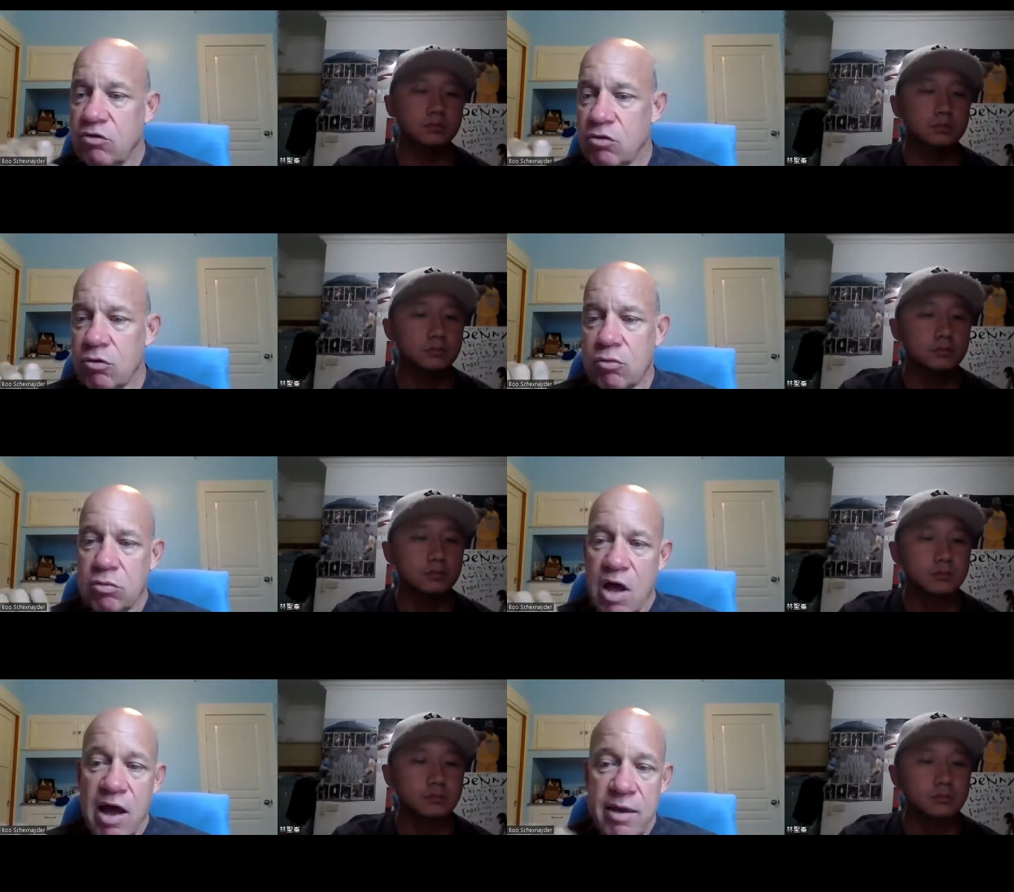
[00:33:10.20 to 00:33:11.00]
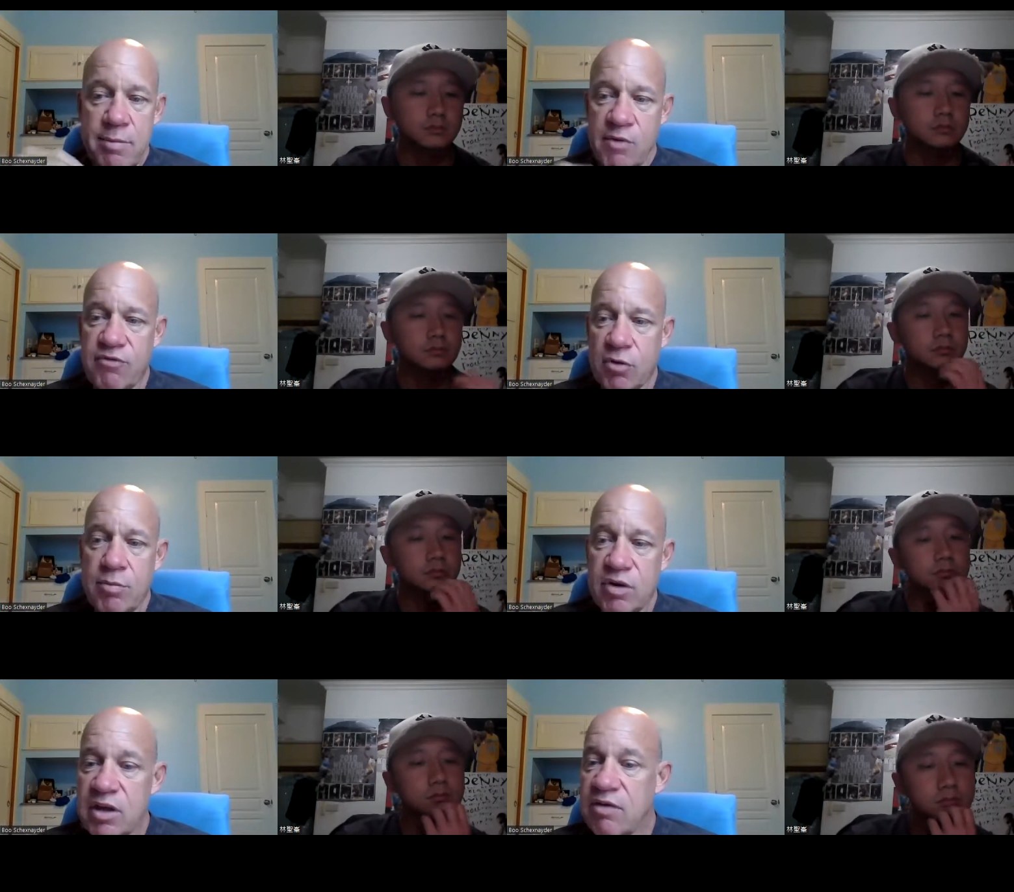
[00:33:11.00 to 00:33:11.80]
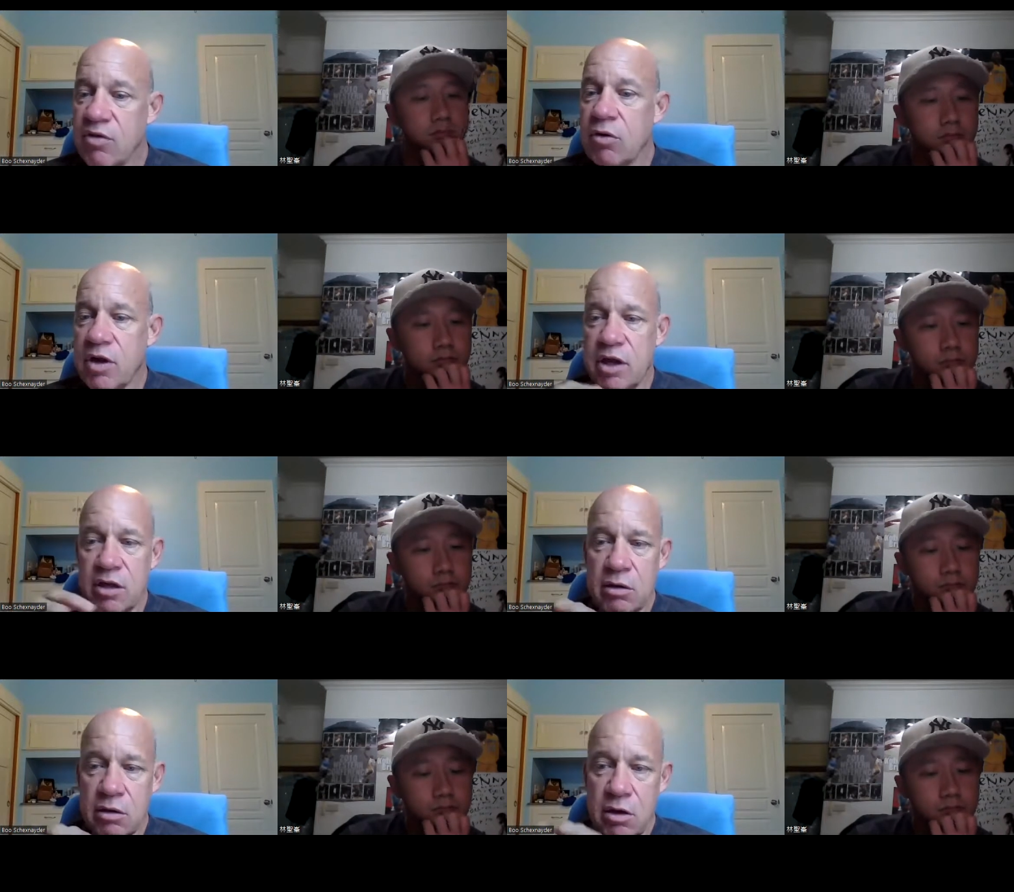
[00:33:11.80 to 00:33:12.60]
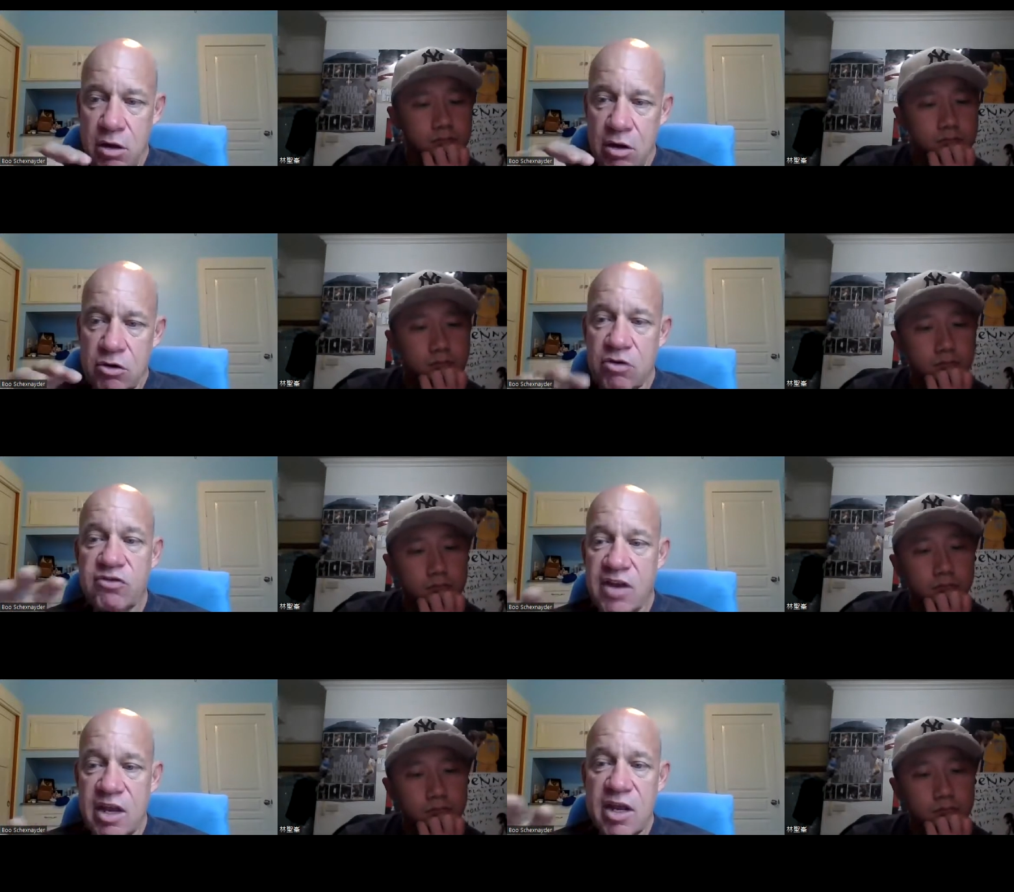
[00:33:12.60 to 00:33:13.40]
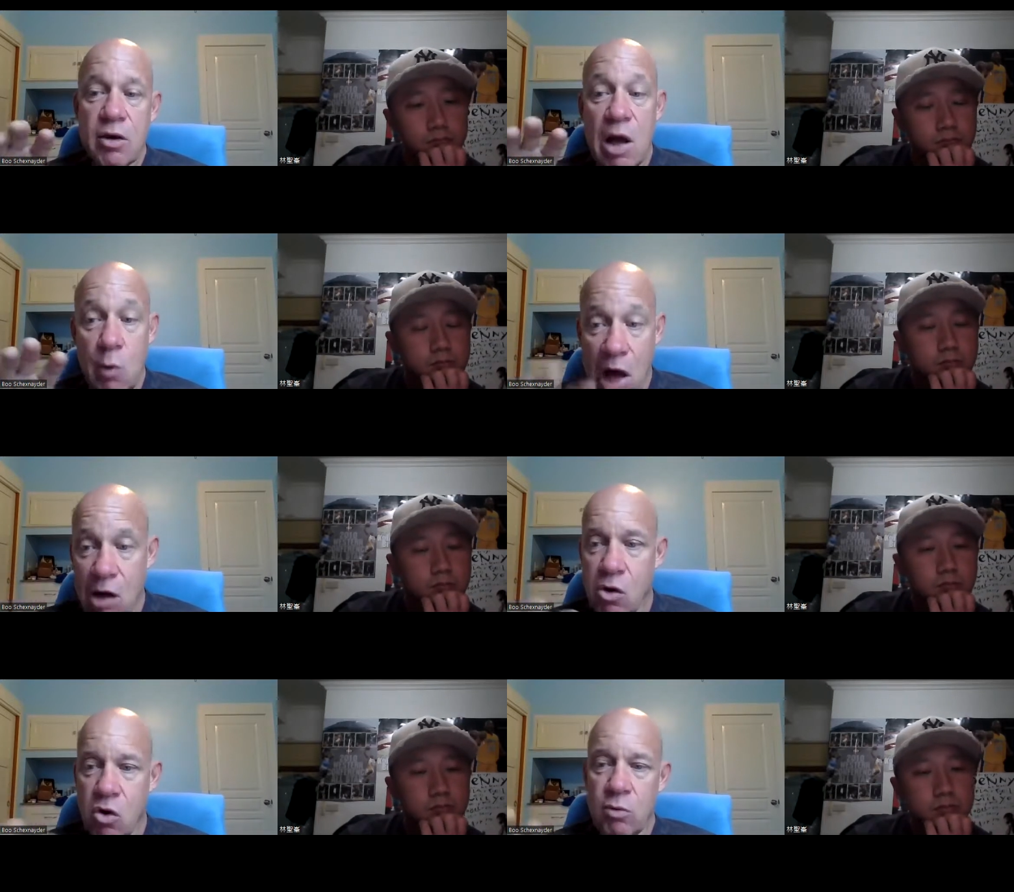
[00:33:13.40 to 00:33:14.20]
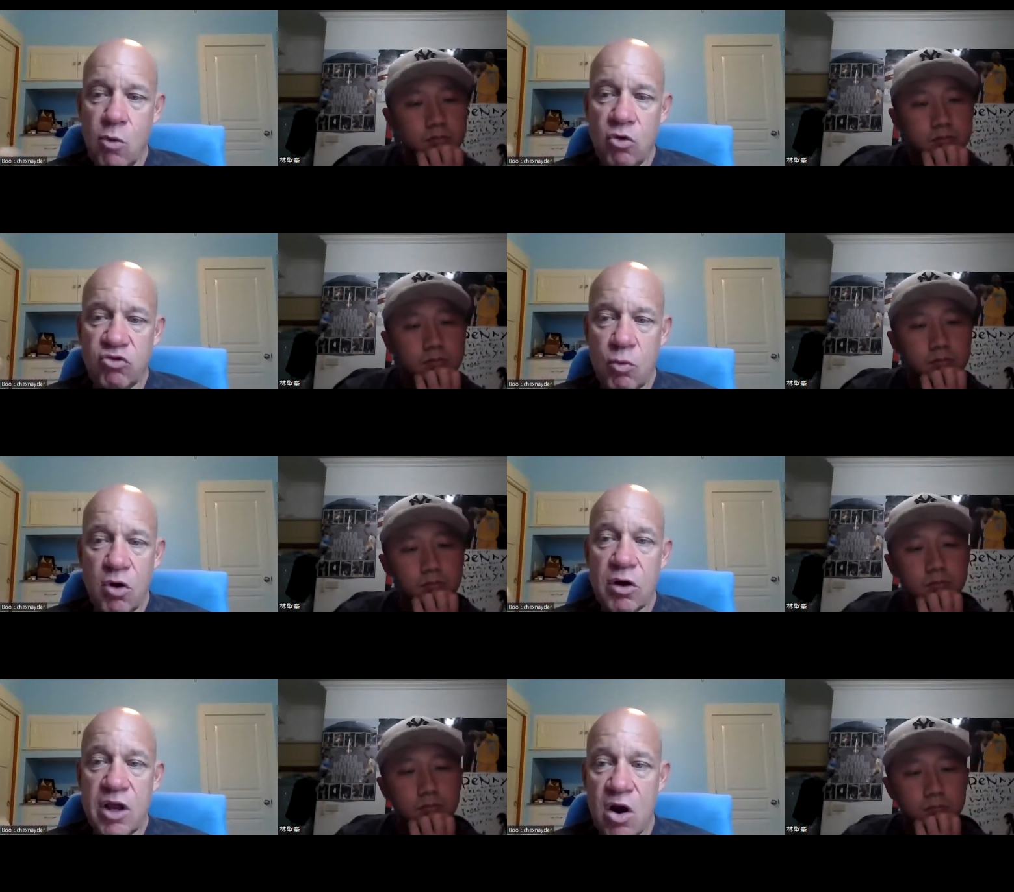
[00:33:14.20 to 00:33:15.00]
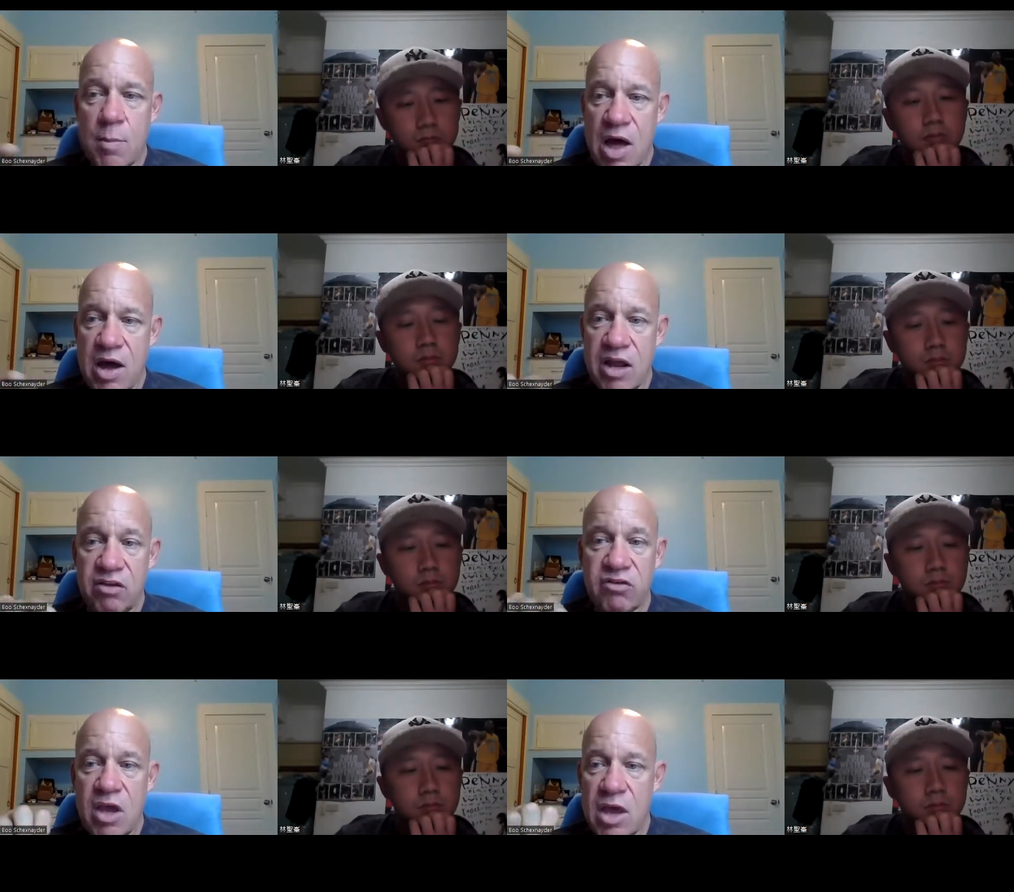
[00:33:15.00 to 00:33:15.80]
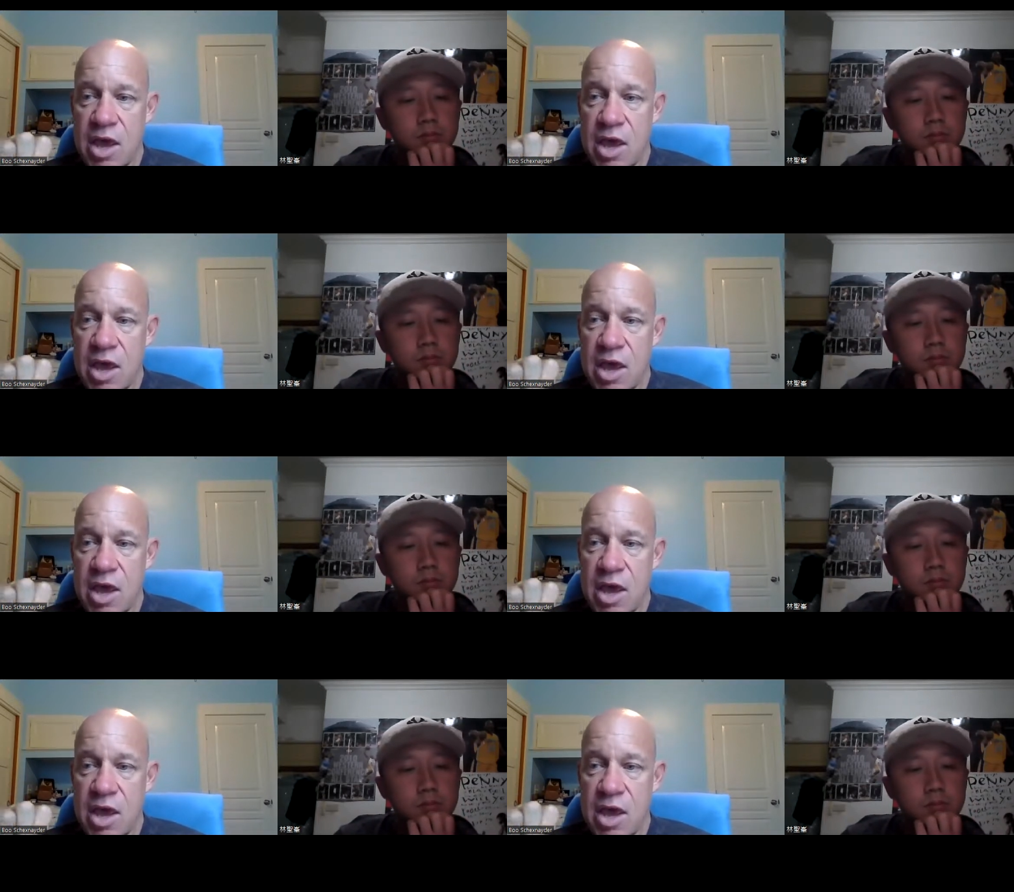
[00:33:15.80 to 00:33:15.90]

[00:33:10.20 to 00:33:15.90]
Speaker 1: So I'm a firm believer in understanding how hormones work in our bodies